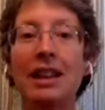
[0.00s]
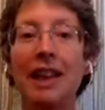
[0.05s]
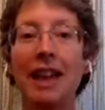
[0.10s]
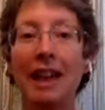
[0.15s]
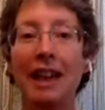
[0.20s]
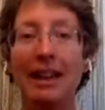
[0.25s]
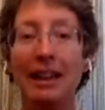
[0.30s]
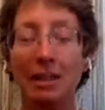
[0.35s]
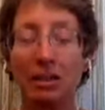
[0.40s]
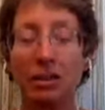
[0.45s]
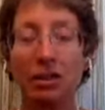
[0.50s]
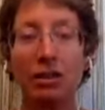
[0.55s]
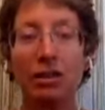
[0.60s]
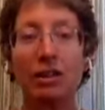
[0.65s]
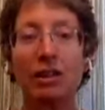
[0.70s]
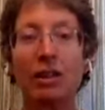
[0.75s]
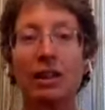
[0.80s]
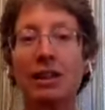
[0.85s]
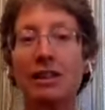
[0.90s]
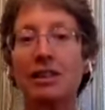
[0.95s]
and
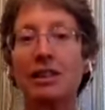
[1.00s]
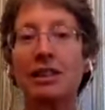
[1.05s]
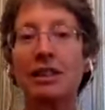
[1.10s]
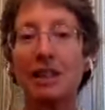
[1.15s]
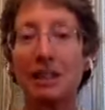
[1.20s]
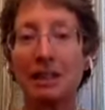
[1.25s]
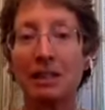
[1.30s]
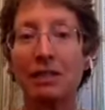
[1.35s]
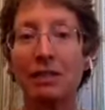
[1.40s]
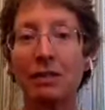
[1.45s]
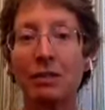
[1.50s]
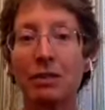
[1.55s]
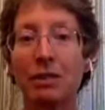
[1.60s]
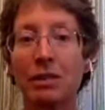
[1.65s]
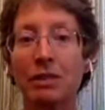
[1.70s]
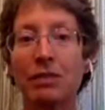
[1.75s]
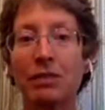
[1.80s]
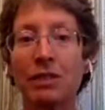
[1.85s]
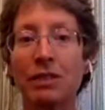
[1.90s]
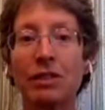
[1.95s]
internalized it as if it was
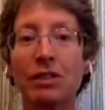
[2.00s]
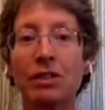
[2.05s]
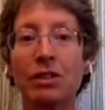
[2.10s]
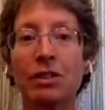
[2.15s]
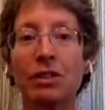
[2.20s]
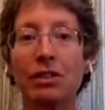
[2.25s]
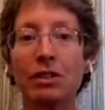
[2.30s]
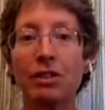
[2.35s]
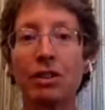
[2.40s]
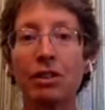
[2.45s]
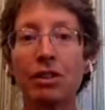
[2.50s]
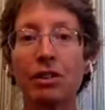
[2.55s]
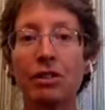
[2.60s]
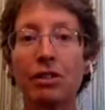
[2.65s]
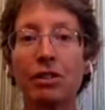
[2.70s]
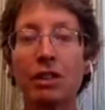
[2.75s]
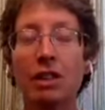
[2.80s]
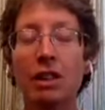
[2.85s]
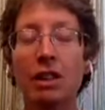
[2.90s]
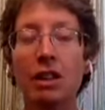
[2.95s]
a physical assault.
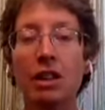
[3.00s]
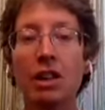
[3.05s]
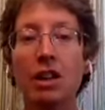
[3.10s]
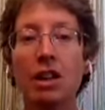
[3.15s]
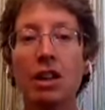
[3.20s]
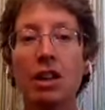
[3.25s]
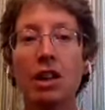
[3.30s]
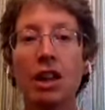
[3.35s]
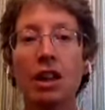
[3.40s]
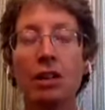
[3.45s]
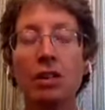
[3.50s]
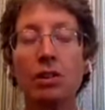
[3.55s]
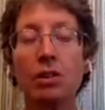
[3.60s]
And